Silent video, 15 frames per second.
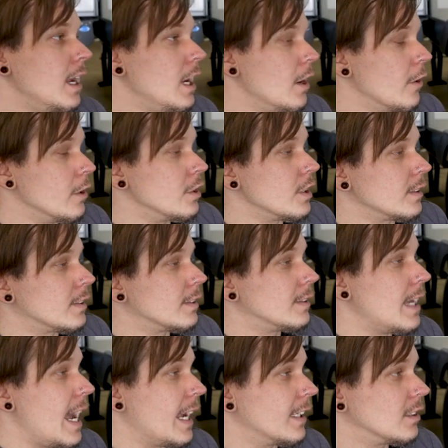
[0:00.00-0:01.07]
here in just a
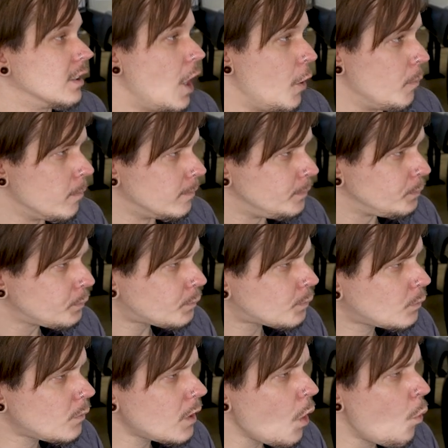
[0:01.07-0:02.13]
second. So
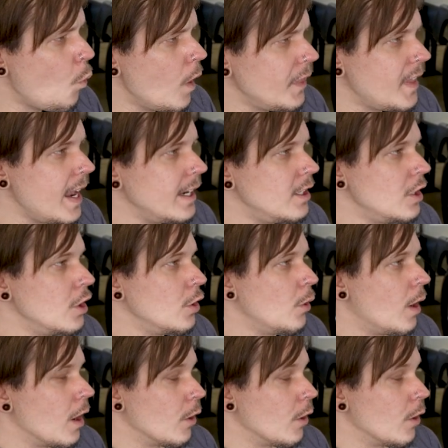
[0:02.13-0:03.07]
What they do,